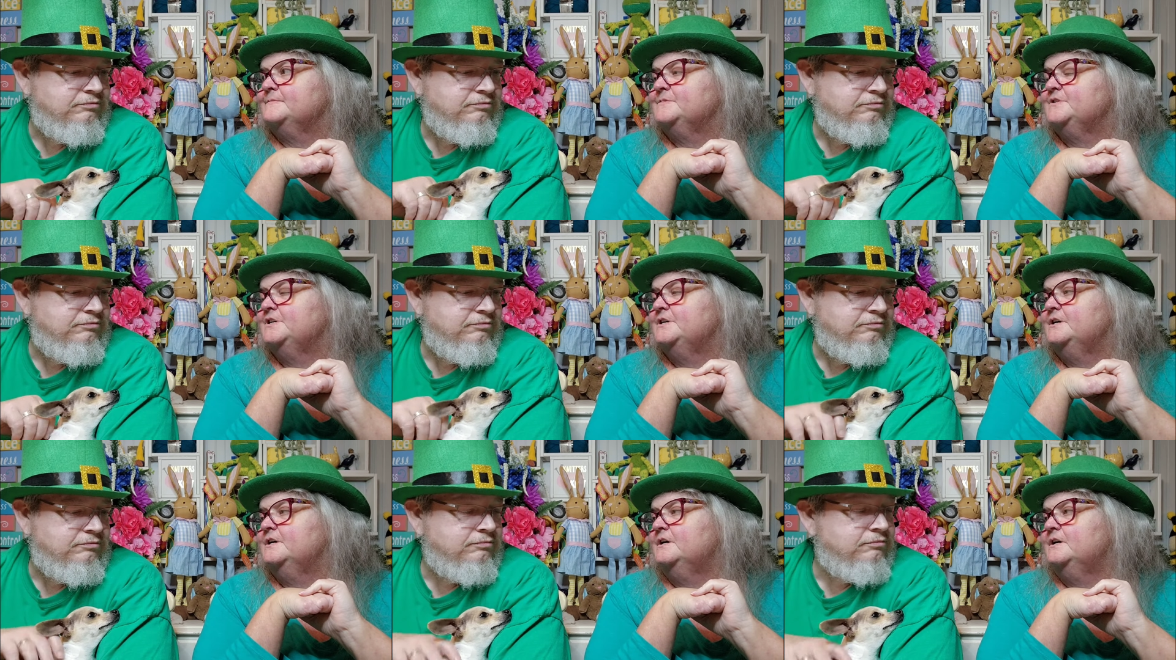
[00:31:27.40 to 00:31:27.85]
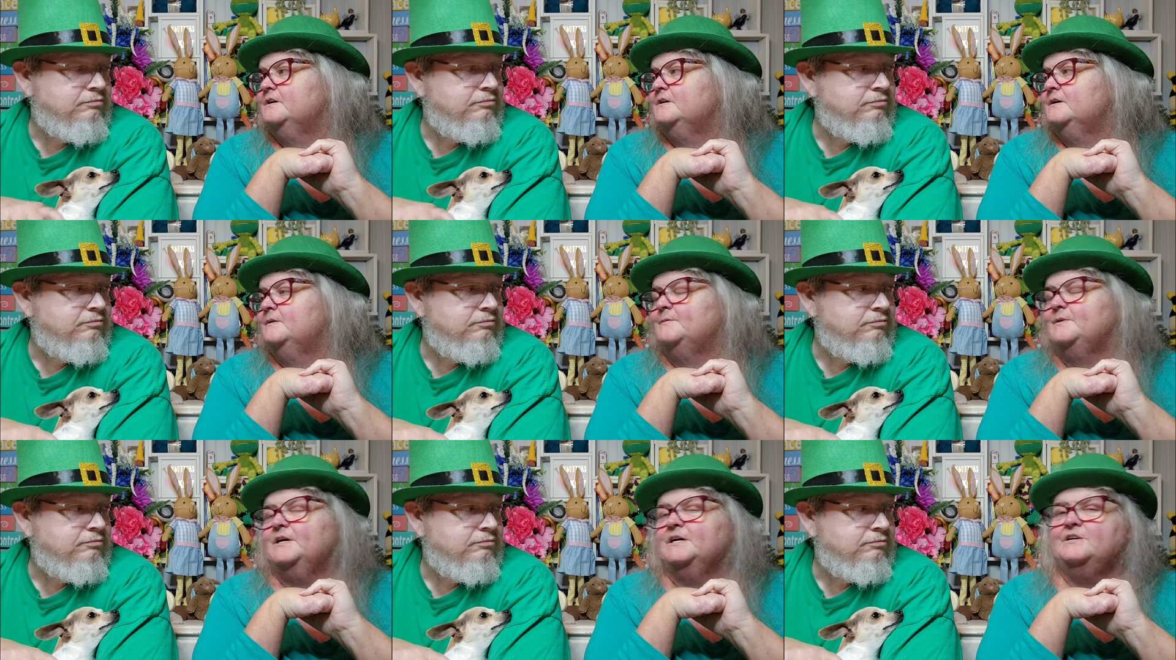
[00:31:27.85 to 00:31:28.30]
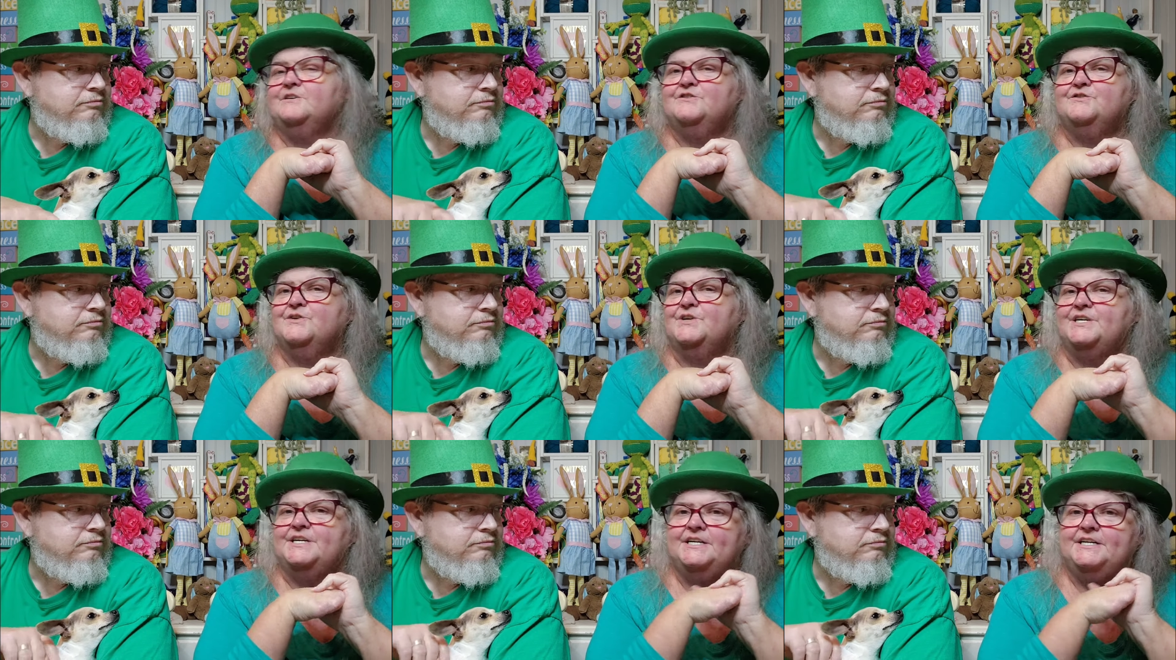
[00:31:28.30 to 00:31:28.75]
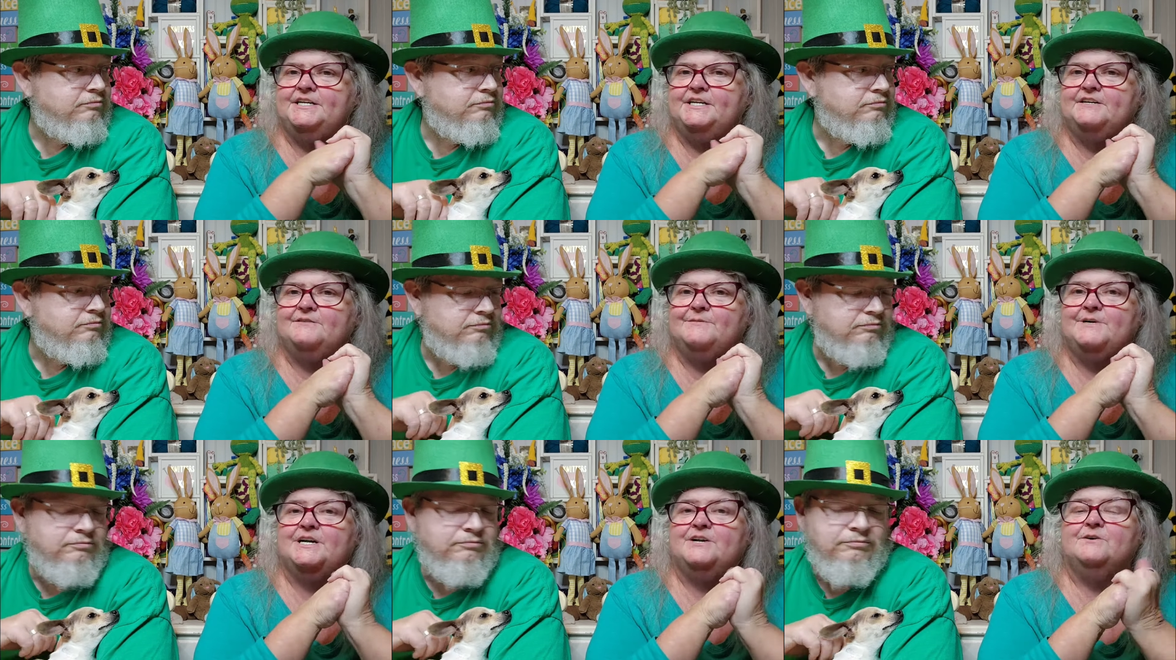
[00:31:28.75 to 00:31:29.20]
Speaker 1: yeah, I mean, I can drink any
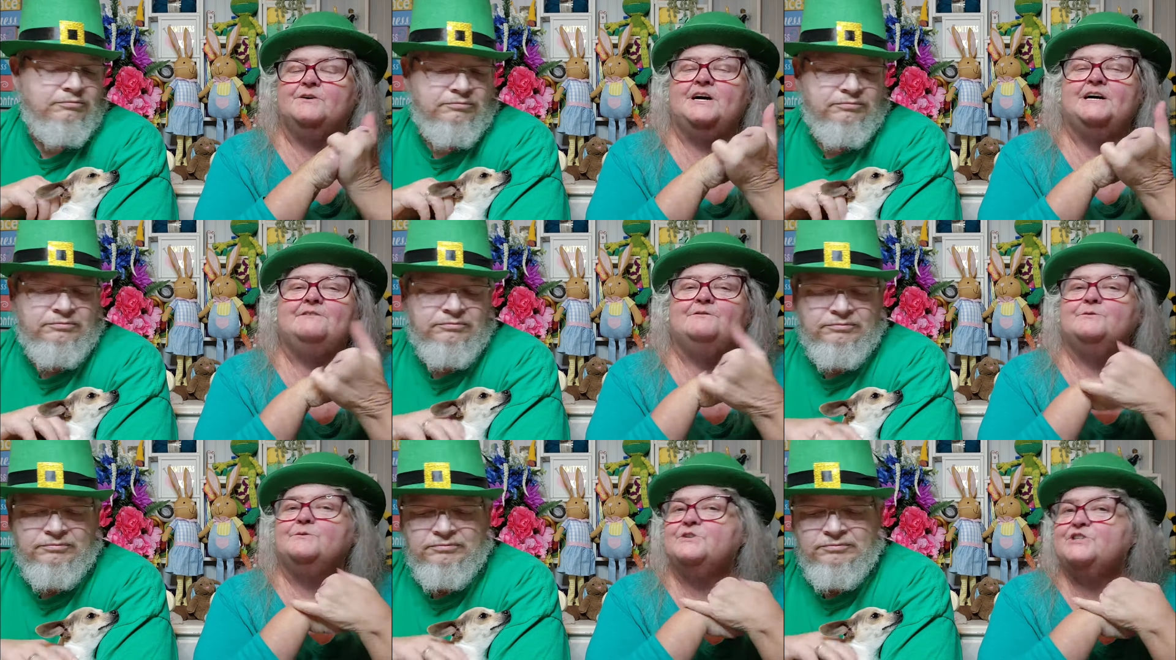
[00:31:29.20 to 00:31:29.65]
of them. Mm -hmm. I don't mm-hmm. have a